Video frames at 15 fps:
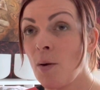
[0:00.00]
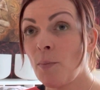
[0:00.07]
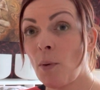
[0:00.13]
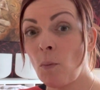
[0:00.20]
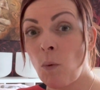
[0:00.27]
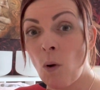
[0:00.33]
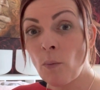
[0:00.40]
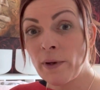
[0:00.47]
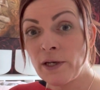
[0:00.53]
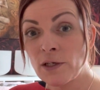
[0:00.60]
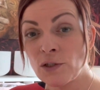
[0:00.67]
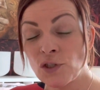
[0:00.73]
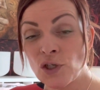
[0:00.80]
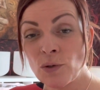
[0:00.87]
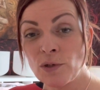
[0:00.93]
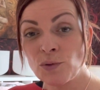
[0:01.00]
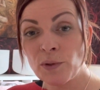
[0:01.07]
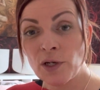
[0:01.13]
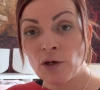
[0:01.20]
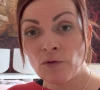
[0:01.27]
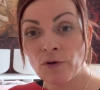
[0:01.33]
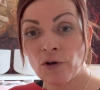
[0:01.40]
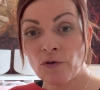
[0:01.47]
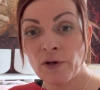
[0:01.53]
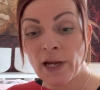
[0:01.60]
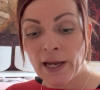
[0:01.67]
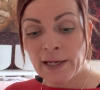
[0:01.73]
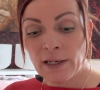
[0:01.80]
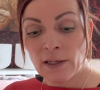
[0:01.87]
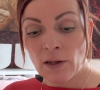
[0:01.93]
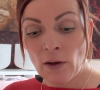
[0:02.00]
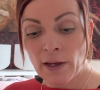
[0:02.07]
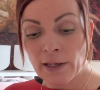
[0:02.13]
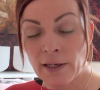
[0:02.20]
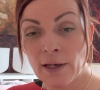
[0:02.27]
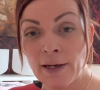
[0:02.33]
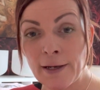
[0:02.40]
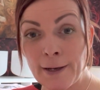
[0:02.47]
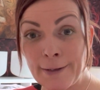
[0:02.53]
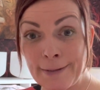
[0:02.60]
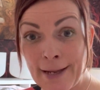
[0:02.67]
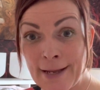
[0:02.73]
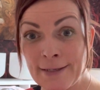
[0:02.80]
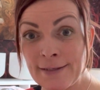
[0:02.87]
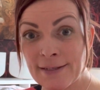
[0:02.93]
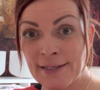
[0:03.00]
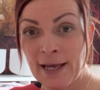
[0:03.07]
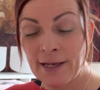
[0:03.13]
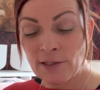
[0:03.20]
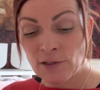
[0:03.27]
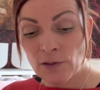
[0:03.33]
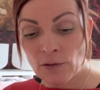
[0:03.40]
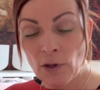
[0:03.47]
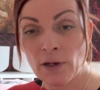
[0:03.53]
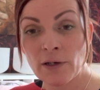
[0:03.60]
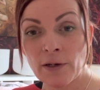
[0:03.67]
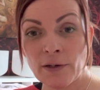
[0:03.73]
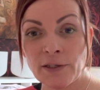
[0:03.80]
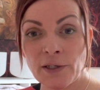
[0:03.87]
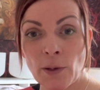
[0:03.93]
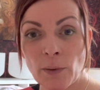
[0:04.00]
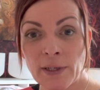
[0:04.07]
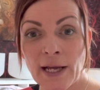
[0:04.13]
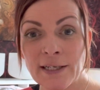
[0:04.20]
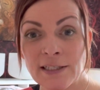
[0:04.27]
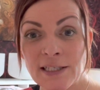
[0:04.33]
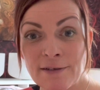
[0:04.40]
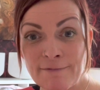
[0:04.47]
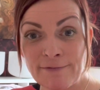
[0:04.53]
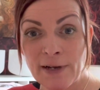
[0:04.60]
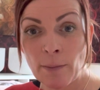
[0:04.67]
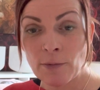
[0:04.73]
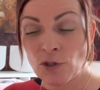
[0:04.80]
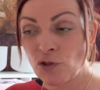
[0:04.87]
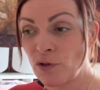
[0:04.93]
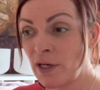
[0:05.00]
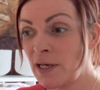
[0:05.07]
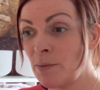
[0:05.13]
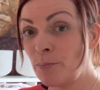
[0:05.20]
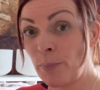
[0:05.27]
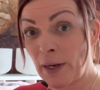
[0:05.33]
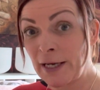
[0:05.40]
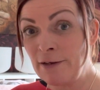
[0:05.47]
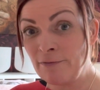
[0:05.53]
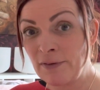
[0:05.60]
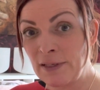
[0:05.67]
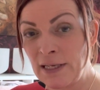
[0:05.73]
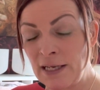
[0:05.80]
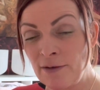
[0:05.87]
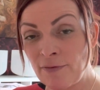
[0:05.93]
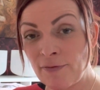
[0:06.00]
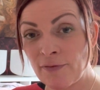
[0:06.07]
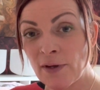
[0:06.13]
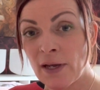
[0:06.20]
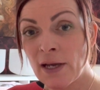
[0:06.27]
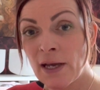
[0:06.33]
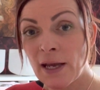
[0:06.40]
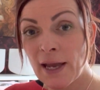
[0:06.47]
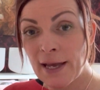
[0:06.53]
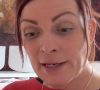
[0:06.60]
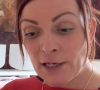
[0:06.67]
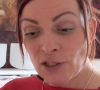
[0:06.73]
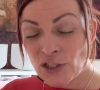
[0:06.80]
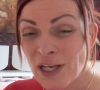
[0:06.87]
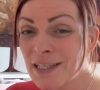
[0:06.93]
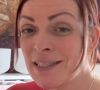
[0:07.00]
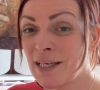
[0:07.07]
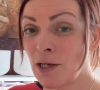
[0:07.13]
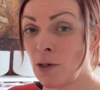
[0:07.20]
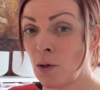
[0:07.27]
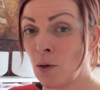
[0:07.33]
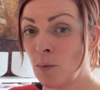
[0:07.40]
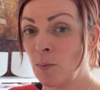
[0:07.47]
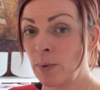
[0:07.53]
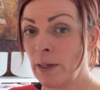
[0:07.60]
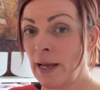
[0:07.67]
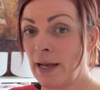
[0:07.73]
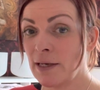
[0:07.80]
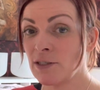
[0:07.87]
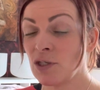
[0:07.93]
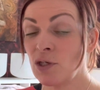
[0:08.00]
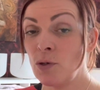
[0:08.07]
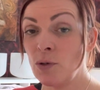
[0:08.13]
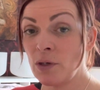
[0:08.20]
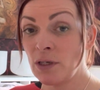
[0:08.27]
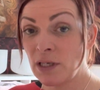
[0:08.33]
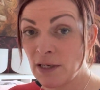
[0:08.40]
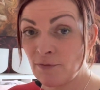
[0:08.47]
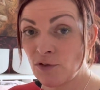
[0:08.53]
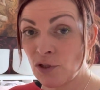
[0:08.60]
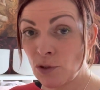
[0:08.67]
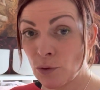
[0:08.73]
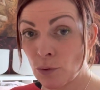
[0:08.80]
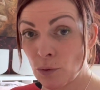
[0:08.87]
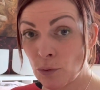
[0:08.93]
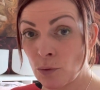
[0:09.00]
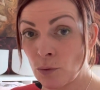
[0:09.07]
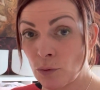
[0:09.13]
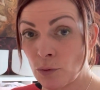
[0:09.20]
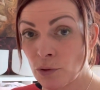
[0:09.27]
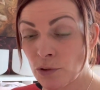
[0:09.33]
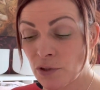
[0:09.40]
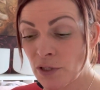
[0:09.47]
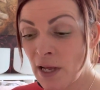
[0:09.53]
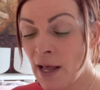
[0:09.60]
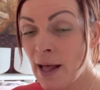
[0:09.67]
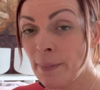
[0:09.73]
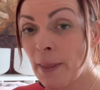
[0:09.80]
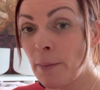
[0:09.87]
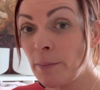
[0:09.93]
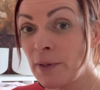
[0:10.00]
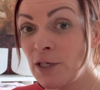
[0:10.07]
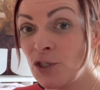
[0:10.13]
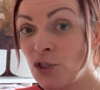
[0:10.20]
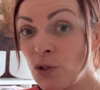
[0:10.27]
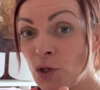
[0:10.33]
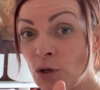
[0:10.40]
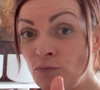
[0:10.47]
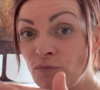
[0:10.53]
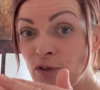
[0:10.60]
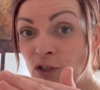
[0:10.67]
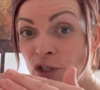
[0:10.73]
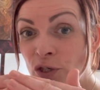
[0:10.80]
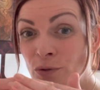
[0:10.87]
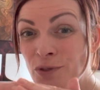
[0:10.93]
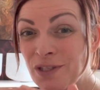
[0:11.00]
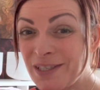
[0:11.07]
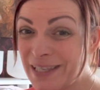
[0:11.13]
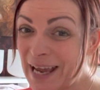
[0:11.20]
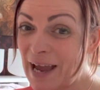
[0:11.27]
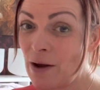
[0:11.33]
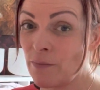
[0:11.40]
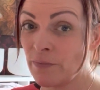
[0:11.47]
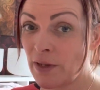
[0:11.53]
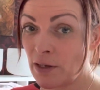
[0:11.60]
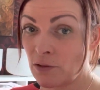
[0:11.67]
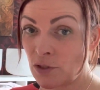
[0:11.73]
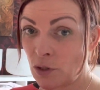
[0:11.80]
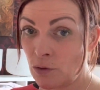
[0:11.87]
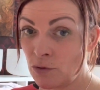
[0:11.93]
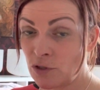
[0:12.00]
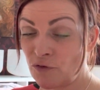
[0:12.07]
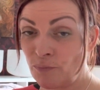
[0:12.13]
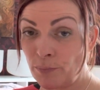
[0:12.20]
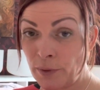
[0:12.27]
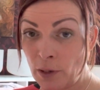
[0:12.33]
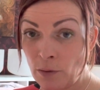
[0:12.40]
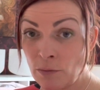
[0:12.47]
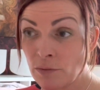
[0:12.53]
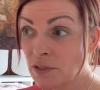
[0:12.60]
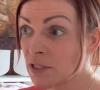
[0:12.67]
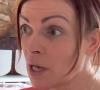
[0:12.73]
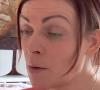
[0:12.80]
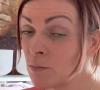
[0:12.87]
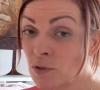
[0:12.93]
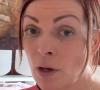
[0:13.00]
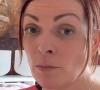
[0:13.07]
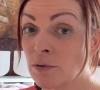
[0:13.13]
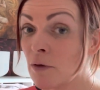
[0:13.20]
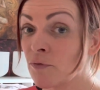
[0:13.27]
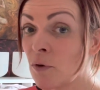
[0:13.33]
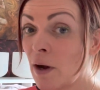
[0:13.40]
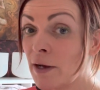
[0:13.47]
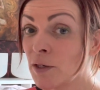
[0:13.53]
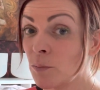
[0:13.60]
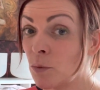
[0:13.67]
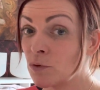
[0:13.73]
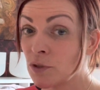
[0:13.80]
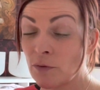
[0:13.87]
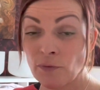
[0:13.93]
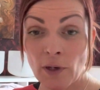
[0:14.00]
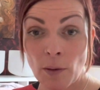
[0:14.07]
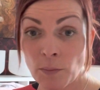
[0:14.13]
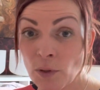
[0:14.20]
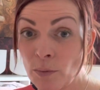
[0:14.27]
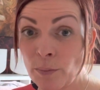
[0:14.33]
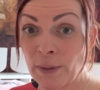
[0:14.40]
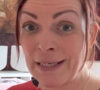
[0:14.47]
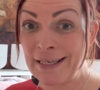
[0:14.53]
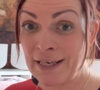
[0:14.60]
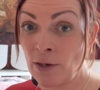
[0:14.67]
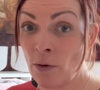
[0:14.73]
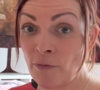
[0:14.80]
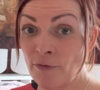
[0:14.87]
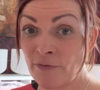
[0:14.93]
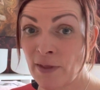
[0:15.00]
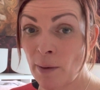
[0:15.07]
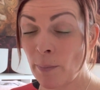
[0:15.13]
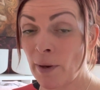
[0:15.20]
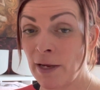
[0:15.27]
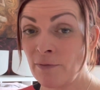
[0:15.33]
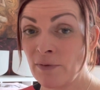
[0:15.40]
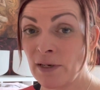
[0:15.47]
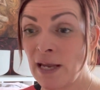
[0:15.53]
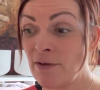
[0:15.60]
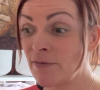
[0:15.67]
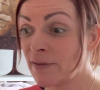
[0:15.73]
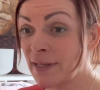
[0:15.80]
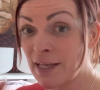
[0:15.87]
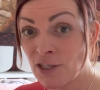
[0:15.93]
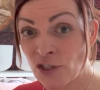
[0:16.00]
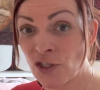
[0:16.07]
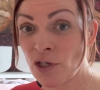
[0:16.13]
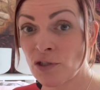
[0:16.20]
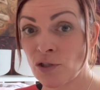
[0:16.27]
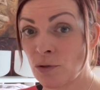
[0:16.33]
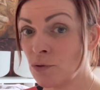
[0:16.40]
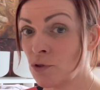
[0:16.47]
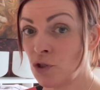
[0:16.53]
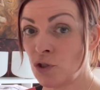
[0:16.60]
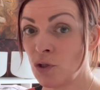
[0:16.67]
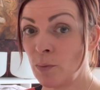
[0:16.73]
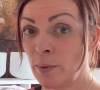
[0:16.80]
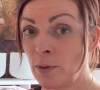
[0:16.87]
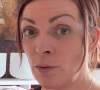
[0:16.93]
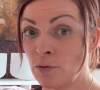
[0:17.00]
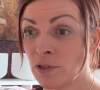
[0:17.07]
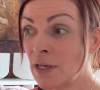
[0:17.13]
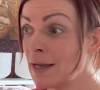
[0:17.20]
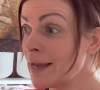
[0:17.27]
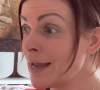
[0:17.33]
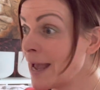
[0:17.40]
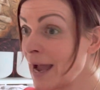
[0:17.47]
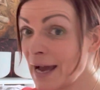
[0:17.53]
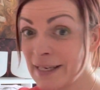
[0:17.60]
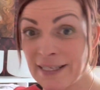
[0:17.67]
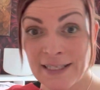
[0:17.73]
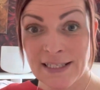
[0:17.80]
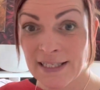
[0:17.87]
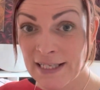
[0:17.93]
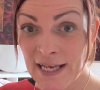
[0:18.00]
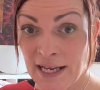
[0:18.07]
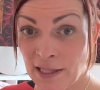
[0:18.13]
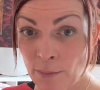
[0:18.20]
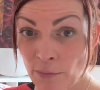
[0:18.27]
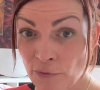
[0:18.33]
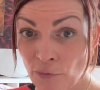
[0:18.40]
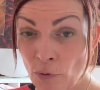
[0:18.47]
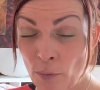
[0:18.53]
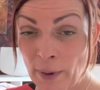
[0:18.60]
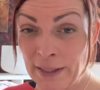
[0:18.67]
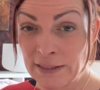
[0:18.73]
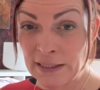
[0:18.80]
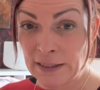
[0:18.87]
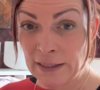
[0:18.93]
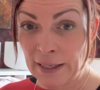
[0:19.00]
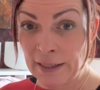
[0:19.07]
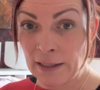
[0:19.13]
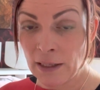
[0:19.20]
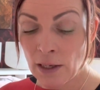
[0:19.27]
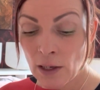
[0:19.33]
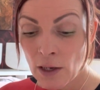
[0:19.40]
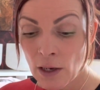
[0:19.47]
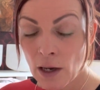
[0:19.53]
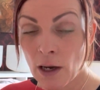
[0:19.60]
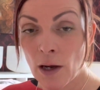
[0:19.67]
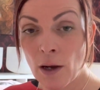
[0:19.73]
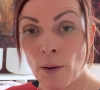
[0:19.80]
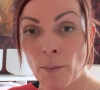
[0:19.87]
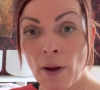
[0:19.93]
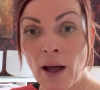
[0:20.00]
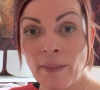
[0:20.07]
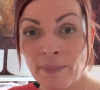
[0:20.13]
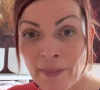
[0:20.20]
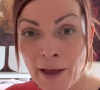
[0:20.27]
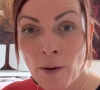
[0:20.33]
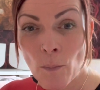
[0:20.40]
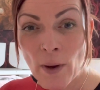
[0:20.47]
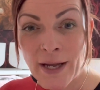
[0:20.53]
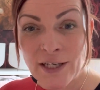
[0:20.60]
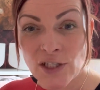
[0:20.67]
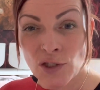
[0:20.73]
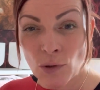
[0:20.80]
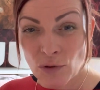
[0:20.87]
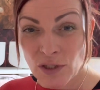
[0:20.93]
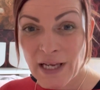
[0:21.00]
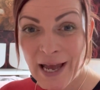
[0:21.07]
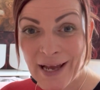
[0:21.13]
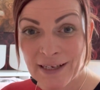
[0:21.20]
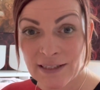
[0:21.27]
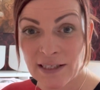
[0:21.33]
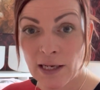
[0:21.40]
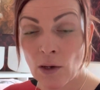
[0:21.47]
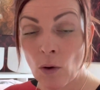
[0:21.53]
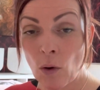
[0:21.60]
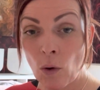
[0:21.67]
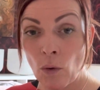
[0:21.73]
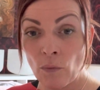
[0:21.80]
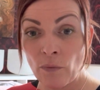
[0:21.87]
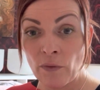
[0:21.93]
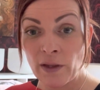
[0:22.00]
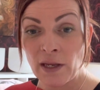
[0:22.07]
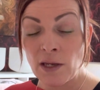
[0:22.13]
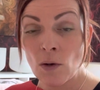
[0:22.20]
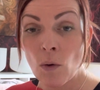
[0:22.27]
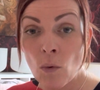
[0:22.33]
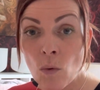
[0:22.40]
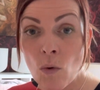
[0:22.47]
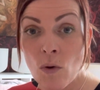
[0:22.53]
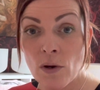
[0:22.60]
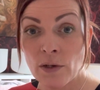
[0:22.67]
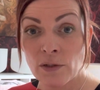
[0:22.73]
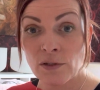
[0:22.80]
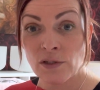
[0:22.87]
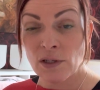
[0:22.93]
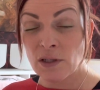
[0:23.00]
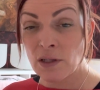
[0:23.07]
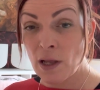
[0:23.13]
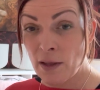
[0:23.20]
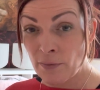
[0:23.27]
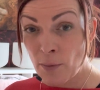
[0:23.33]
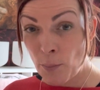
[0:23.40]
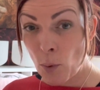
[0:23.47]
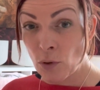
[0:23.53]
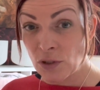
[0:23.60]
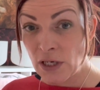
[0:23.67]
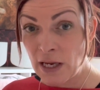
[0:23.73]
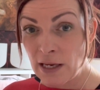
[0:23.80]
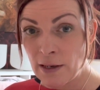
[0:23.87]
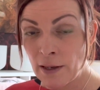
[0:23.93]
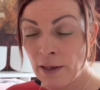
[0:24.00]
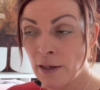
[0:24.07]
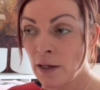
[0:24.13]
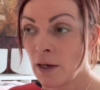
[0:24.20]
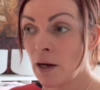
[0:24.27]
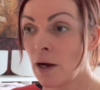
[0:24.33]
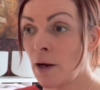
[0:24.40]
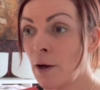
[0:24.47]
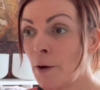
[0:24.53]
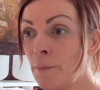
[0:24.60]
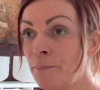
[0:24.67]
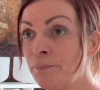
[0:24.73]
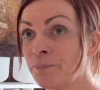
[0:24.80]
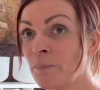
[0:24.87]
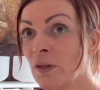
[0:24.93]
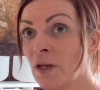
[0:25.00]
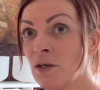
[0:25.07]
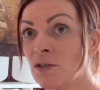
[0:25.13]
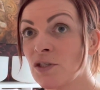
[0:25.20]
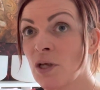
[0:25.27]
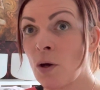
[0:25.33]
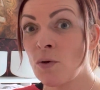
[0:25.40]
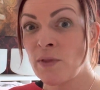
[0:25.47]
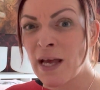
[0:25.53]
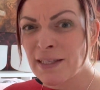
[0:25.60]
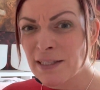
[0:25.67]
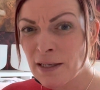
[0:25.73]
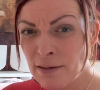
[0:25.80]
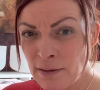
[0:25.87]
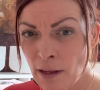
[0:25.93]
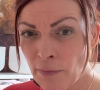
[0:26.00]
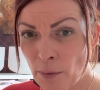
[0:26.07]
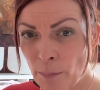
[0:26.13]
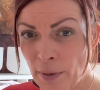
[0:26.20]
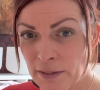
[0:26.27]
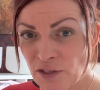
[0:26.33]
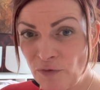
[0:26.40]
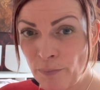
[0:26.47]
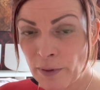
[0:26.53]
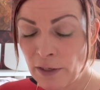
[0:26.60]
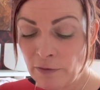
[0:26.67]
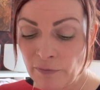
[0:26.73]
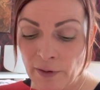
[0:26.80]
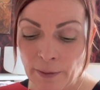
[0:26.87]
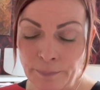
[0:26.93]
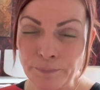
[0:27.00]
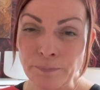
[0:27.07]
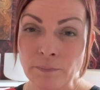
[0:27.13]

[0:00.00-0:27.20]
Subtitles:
But what we can do is we can create like an NSAID, like, a, you know, an anti-inflammatory pain relief energetic complex that you can give to your horse that means you can reduce down that dose of bute. Sometimes I've got animals that have come completely off of that pain relief and they're just on the sugar pills and it's seeing them through amazingly. And that way it's not taxing on the organs and the body. So that's another massive benefit.